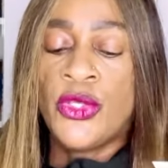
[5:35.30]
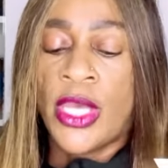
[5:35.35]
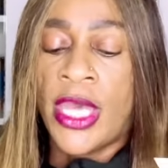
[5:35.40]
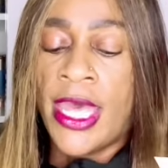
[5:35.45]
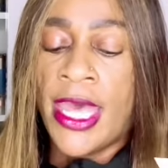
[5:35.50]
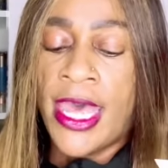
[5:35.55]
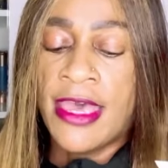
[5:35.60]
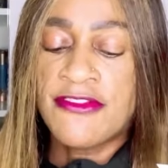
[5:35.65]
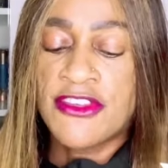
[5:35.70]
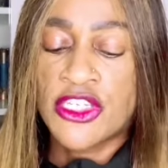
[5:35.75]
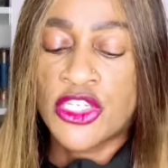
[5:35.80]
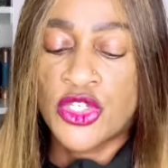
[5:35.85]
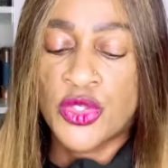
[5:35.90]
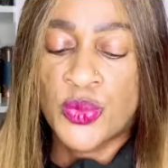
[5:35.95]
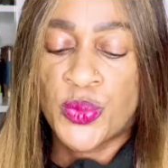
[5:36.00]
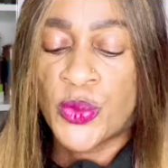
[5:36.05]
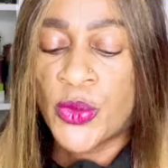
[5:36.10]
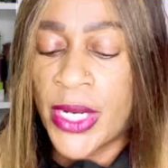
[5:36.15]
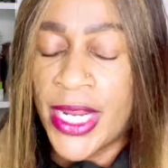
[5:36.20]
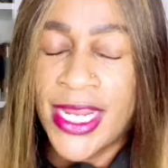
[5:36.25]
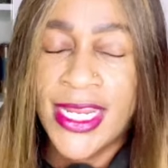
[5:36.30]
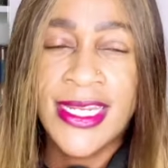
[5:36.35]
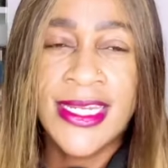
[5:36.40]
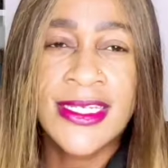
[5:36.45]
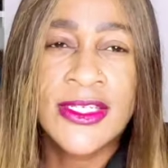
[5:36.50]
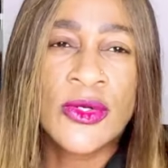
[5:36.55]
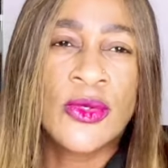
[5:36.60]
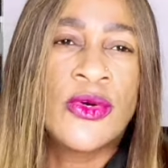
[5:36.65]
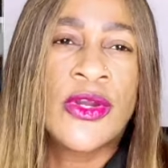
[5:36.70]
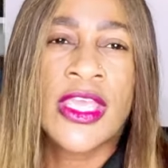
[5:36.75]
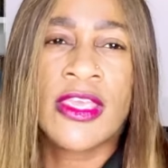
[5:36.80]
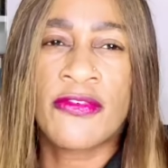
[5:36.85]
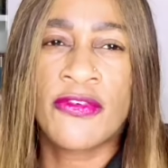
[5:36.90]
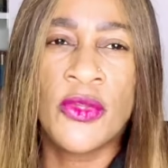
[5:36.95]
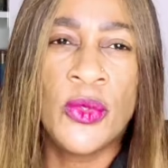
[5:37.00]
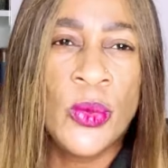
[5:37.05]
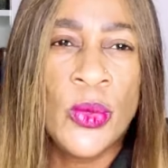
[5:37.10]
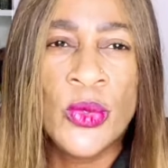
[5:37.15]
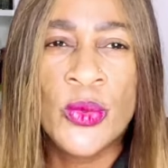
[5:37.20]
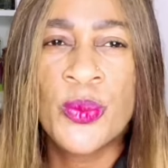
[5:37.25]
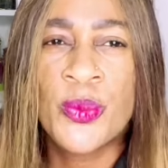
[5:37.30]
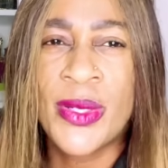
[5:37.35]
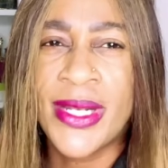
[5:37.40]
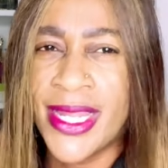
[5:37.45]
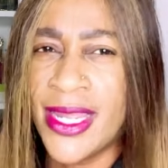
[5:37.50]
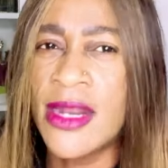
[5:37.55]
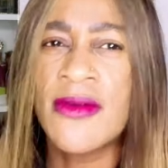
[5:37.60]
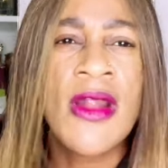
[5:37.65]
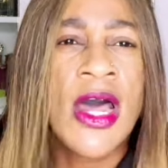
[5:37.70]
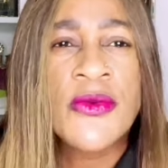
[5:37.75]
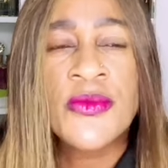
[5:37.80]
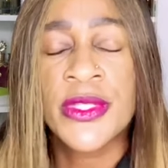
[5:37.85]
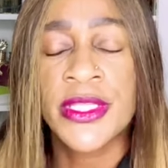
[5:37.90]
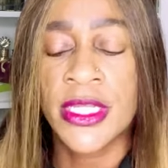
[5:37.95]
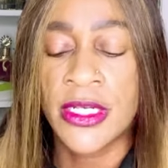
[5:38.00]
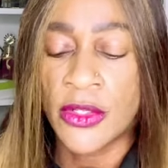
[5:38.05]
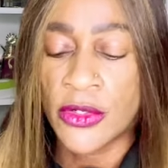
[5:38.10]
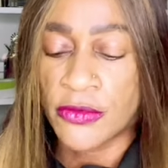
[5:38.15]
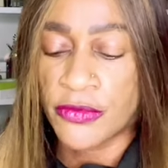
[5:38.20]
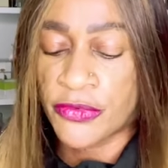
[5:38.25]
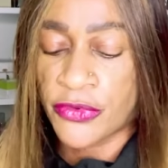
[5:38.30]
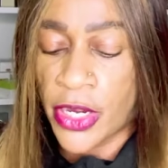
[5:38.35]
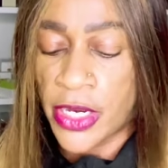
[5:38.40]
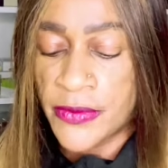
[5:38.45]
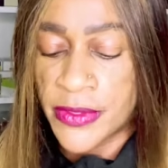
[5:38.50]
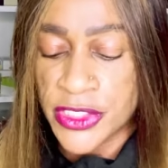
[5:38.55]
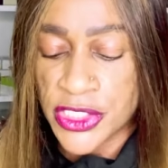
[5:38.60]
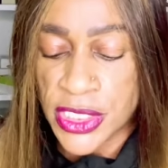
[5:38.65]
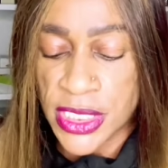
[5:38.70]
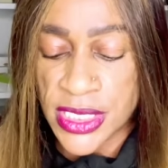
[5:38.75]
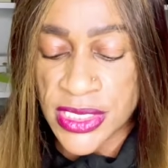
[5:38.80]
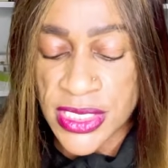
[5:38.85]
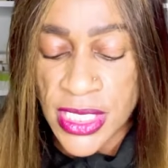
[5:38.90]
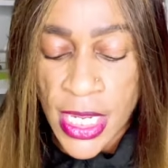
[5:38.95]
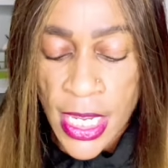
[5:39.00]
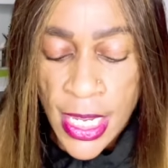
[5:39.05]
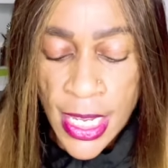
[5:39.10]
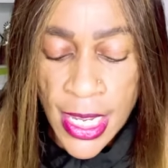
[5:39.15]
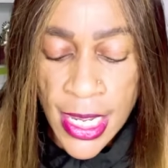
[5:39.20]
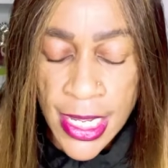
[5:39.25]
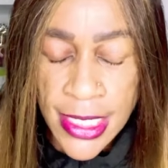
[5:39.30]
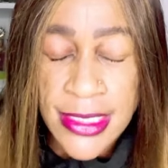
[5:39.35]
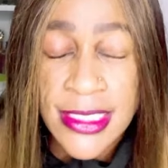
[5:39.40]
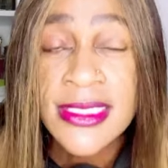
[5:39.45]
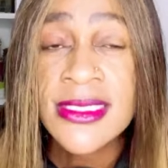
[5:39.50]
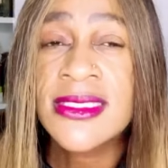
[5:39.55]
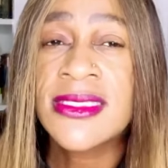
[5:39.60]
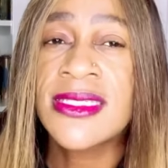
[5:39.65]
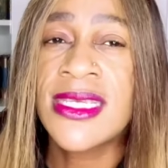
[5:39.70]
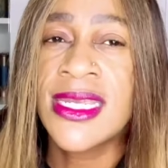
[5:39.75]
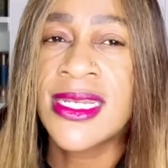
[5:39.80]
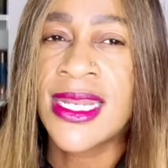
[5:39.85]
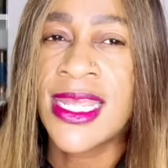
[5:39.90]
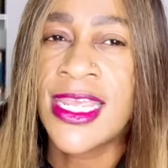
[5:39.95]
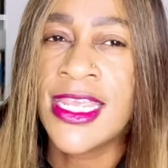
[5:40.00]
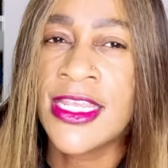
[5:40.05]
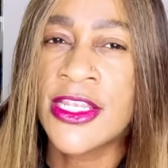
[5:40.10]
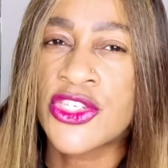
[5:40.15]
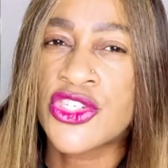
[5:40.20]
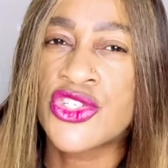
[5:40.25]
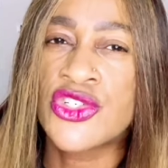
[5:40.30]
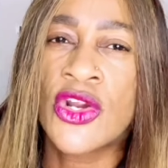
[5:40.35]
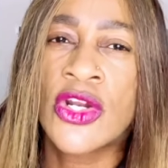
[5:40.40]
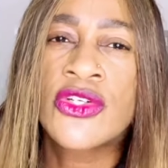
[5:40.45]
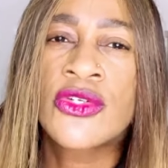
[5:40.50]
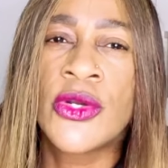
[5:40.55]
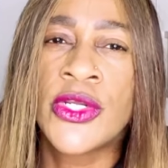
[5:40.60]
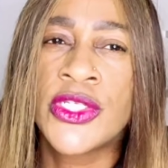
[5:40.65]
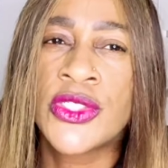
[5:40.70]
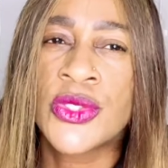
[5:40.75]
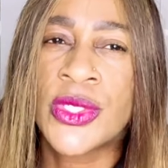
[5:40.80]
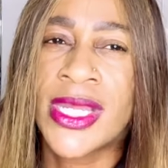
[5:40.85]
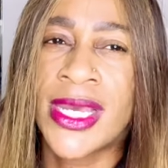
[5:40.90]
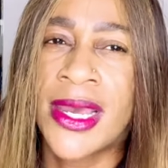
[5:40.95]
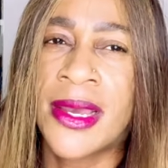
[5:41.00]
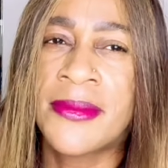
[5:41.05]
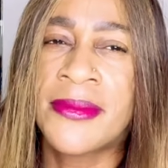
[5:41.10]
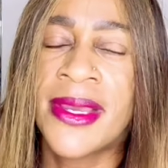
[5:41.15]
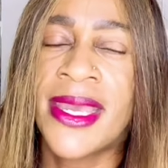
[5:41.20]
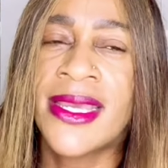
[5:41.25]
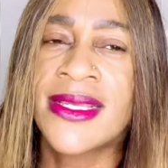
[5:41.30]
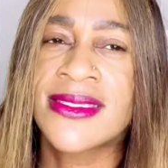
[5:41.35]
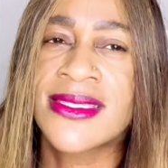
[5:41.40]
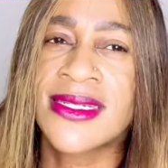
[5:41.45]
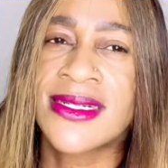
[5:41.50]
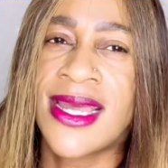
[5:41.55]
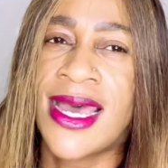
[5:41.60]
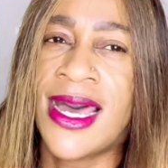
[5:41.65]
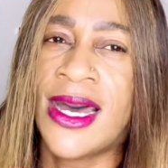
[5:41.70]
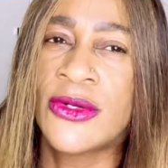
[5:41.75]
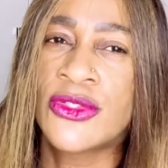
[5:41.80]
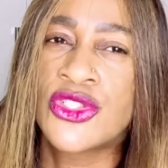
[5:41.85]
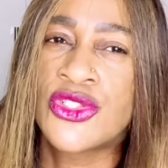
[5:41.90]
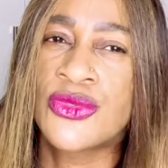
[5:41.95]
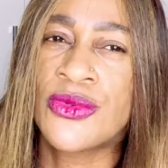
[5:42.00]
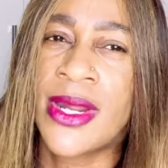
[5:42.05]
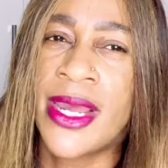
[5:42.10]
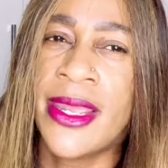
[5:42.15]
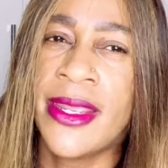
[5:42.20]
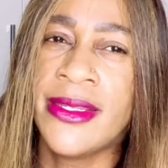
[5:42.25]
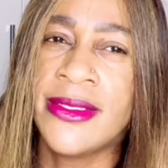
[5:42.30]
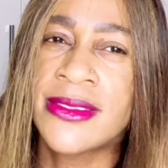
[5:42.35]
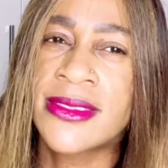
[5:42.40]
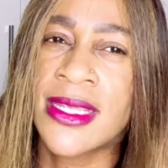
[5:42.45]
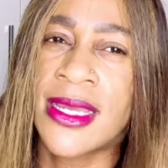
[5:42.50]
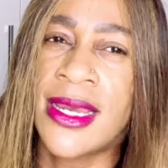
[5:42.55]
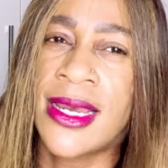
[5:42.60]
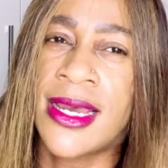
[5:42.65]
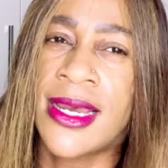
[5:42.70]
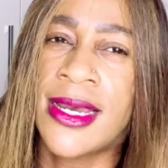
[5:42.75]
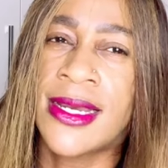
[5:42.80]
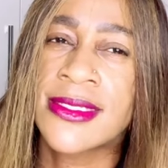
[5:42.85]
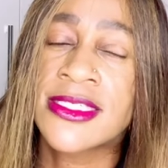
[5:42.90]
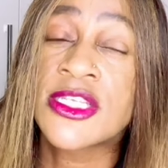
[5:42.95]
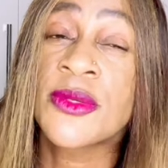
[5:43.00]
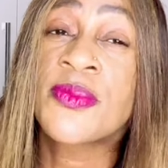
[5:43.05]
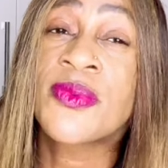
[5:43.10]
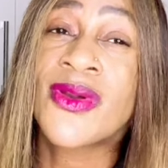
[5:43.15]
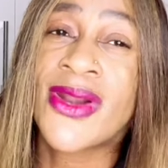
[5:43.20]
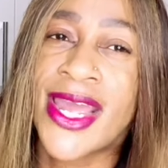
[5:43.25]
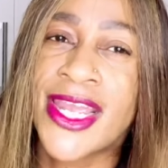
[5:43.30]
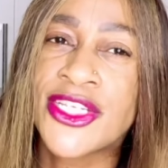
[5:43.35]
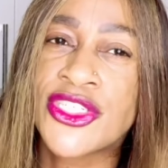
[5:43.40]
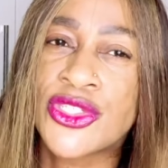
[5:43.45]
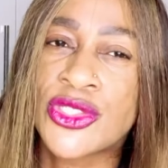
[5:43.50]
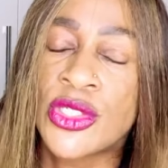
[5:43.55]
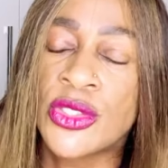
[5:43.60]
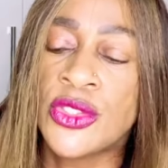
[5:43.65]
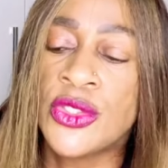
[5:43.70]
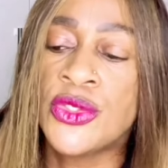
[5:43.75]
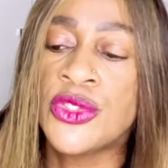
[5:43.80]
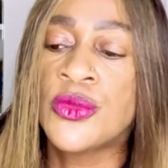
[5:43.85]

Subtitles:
have sprayed or if you play around with a lot of fragrances, this DNA is not going to come as an outright surprise to you.